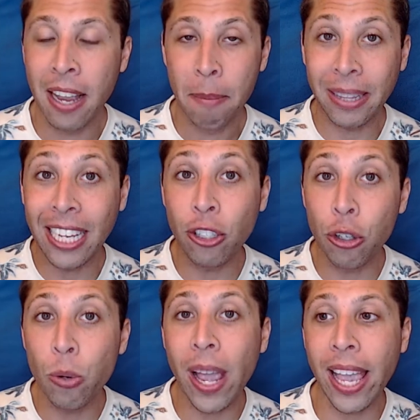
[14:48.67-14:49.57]
but they
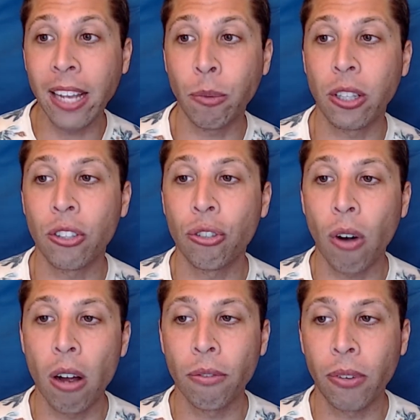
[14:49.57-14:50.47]
do end with the
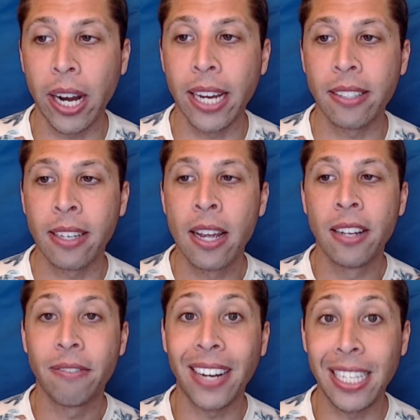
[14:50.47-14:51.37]
strong phrase,
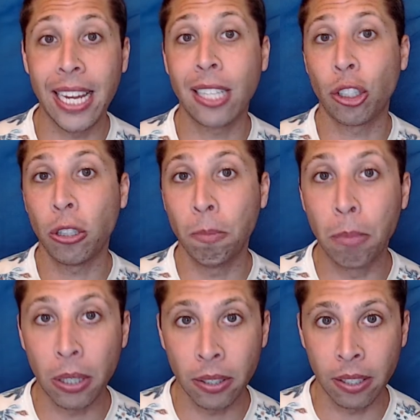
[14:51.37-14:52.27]
financial
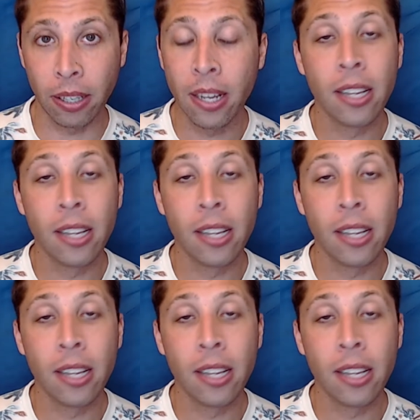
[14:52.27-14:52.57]
burden.